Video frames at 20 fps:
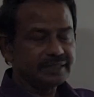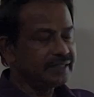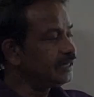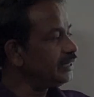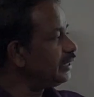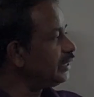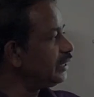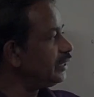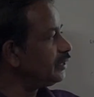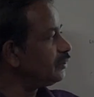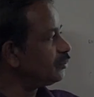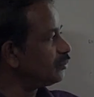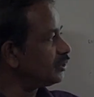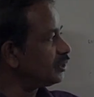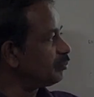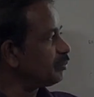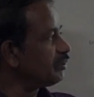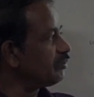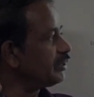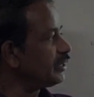d to
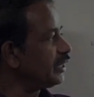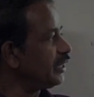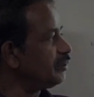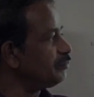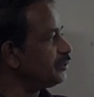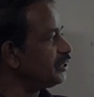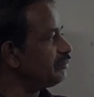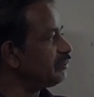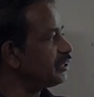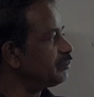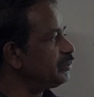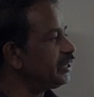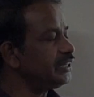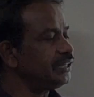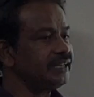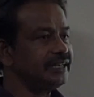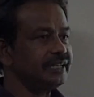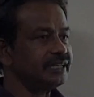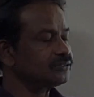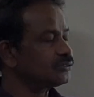the power m divided by
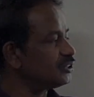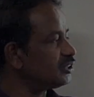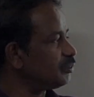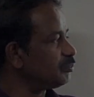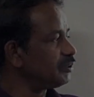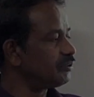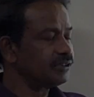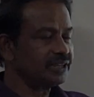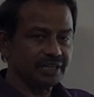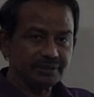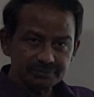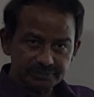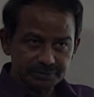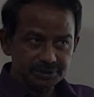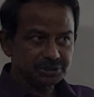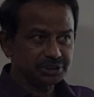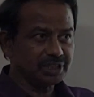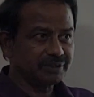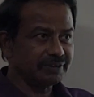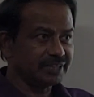dx to the power m,
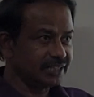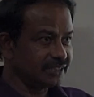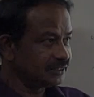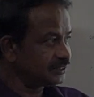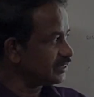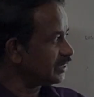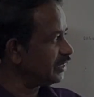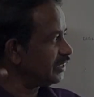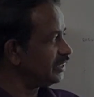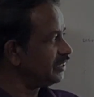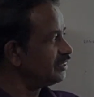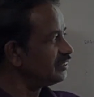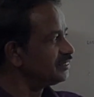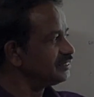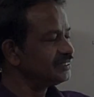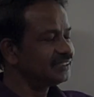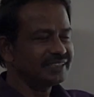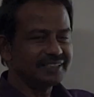which you have already studied